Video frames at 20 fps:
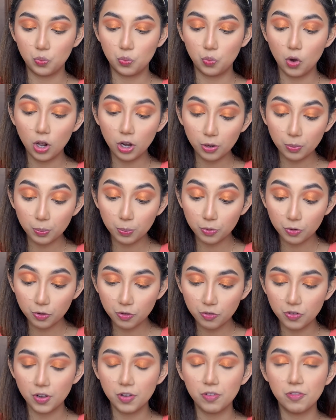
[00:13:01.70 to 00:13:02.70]

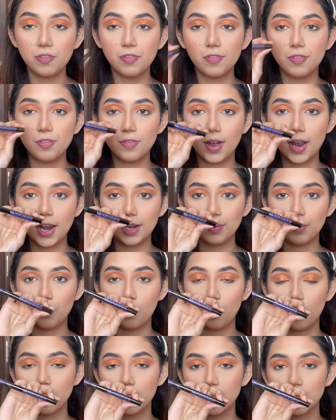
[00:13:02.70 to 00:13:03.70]
Waterproof Fine
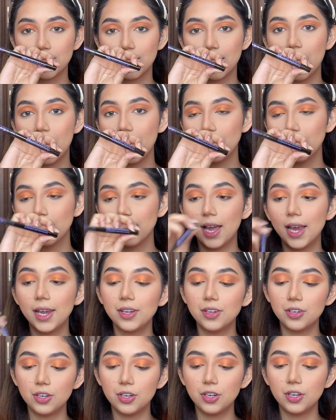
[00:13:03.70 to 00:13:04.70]
Point
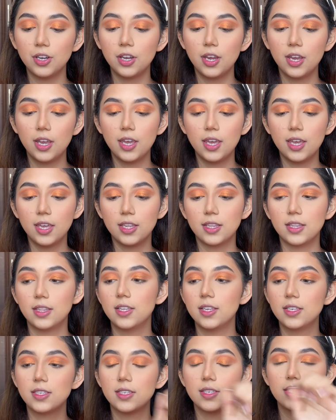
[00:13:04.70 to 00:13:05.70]
Eyeliner.
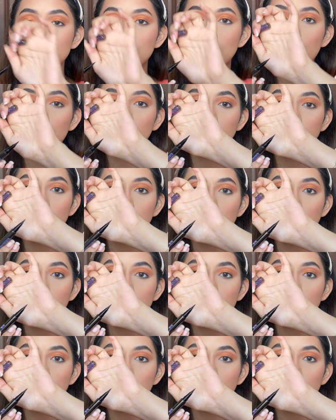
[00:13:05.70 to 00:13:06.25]
This is how it